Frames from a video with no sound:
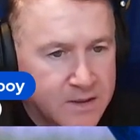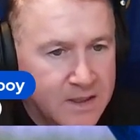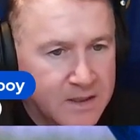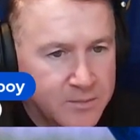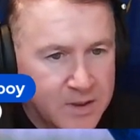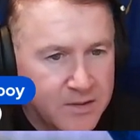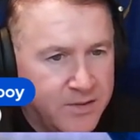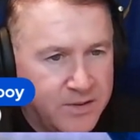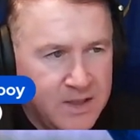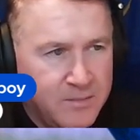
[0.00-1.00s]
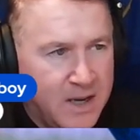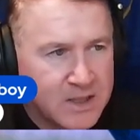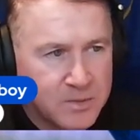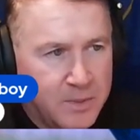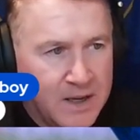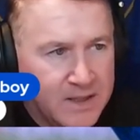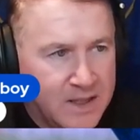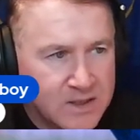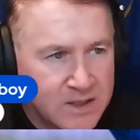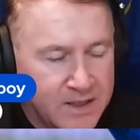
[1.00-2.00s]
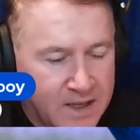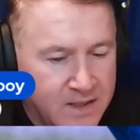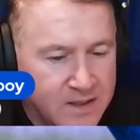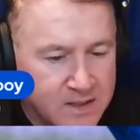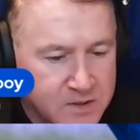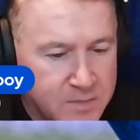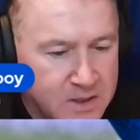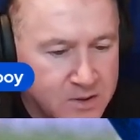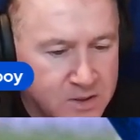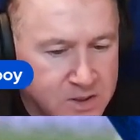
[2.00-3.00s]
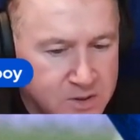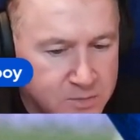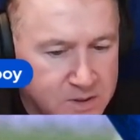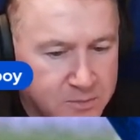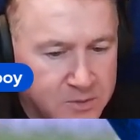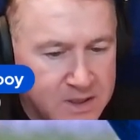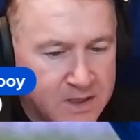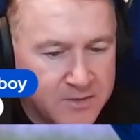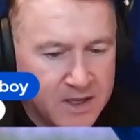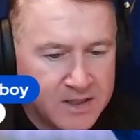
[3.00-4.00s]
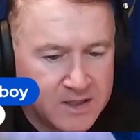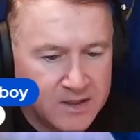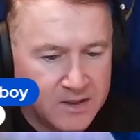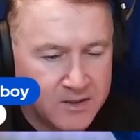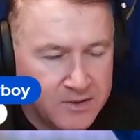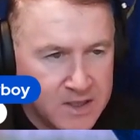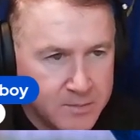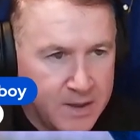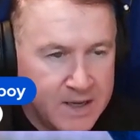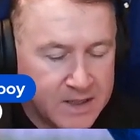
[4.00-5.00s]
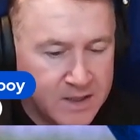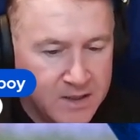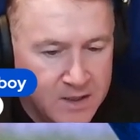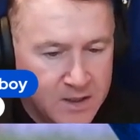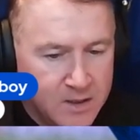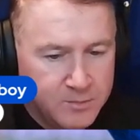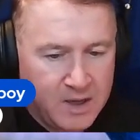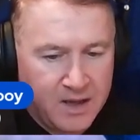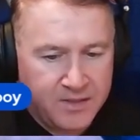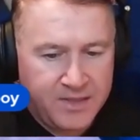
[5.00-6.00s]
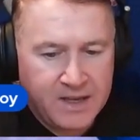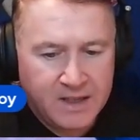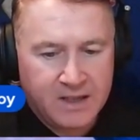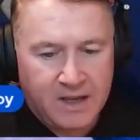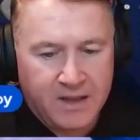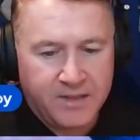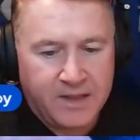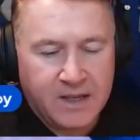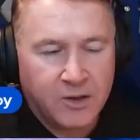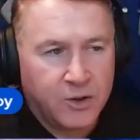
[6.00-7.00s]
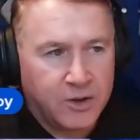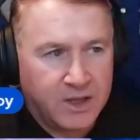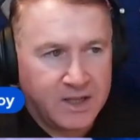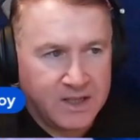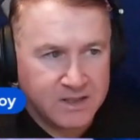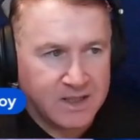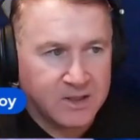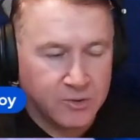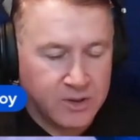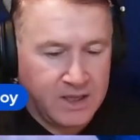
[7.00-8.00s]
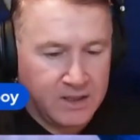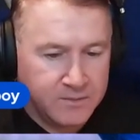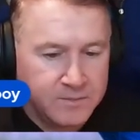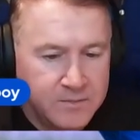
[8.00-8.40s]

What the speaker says: Yeah, but 3-match ban, that's horrendous, because we never had another right back. But I think Kukure has did okay.